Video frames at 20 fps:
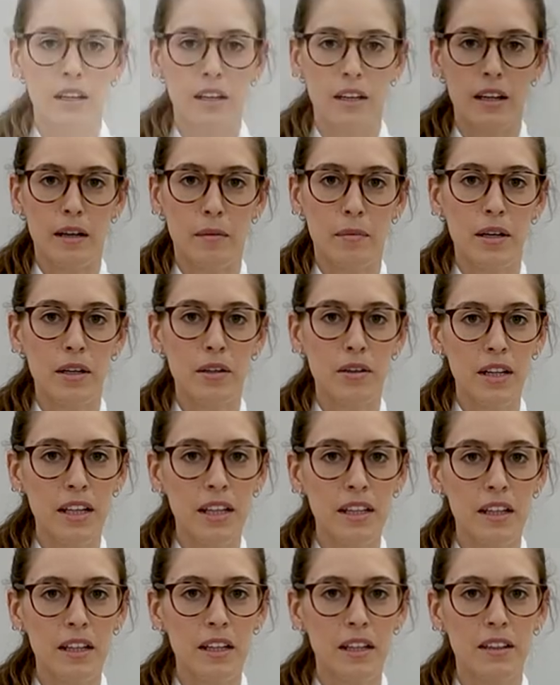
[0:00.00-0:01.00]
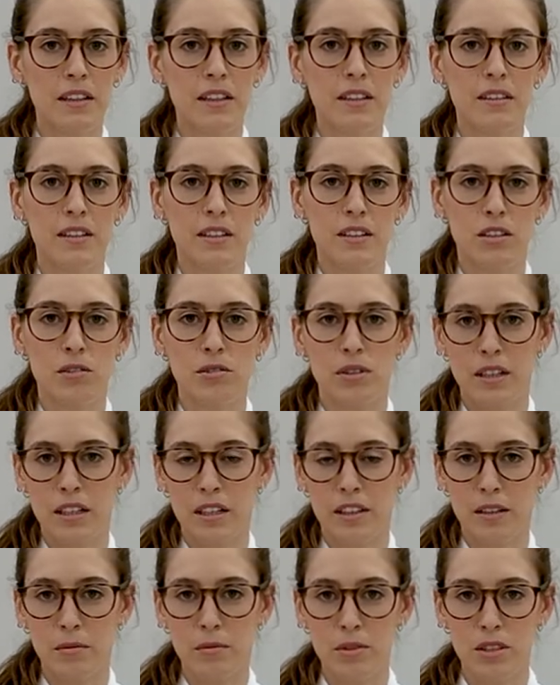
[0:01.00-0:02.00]
most of the ingredients we use in
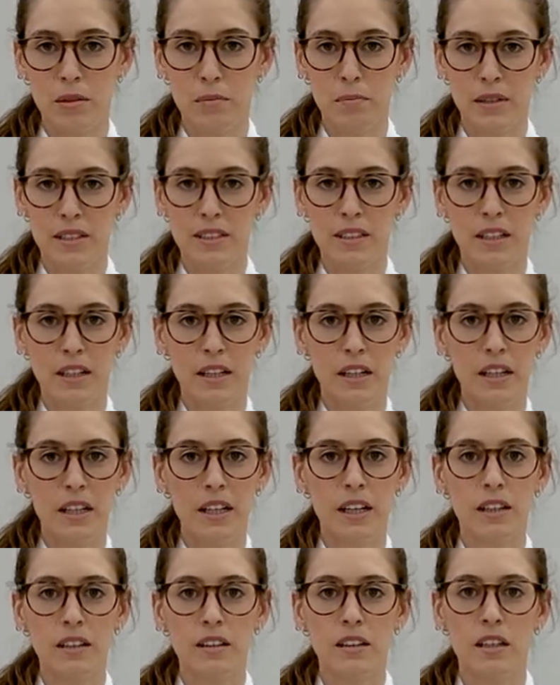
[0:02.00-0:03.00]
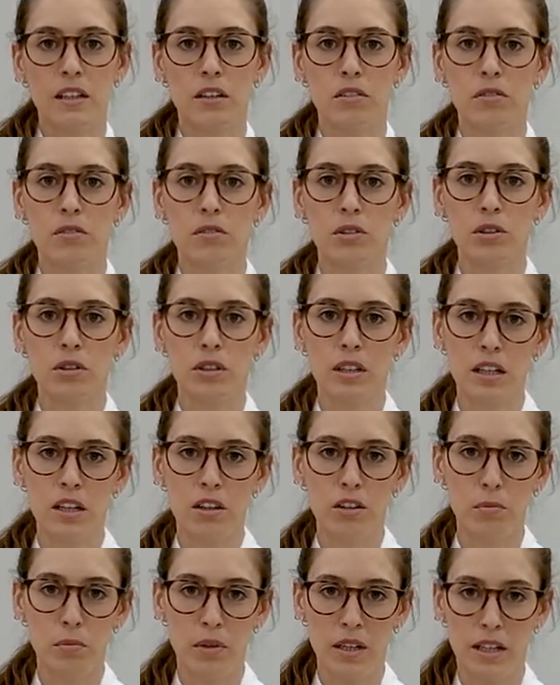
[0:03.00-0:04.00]
baking have a very high water
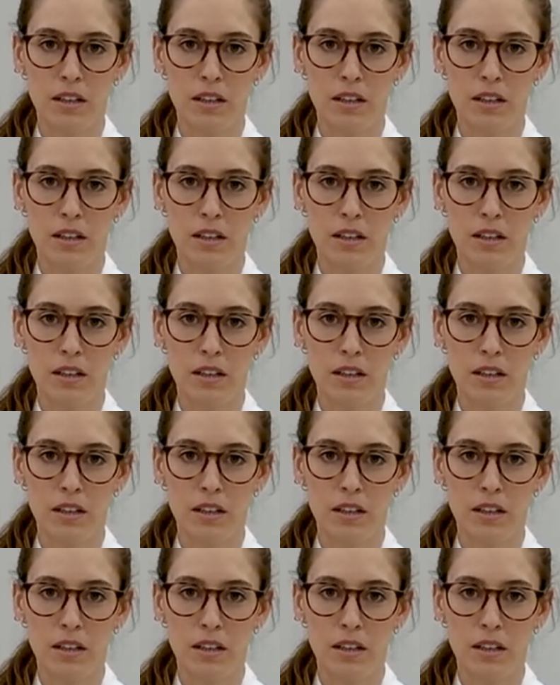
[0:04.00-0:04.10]
content.